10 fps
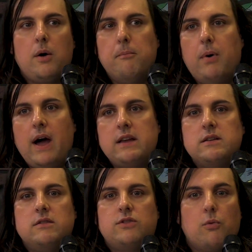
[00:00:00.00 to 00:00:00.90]

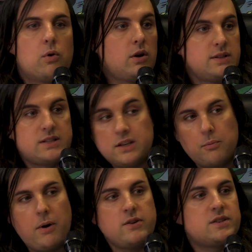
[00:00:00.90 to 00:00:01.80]
But the world is
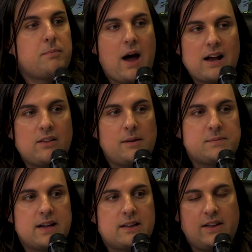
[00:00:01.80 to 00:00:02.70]
still
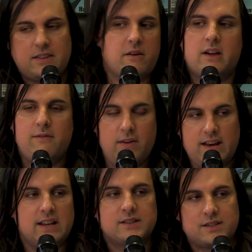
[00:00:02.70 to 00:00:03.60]
post-apocalyptic, like there are
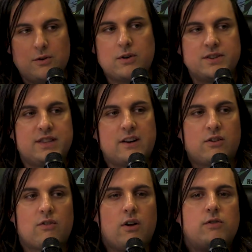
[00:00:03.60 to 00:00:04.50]
convenience stores that are
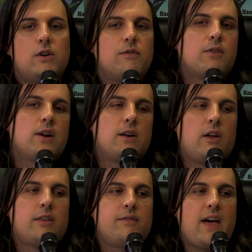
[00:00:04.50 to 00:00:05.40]
grown over and
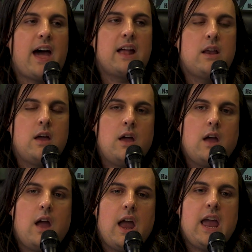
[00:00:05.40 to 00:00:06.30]
all of that.
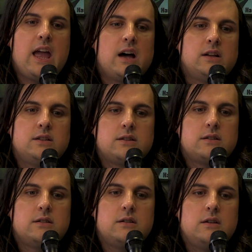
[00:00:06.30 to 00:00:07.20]
And
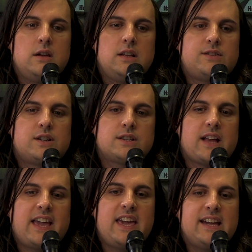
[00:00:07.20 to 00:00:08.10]
it's just,
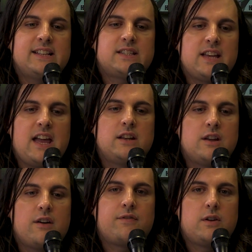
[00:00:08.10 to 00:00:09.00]
I can't say
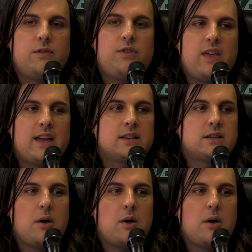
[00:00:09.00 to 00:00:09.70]
enough good things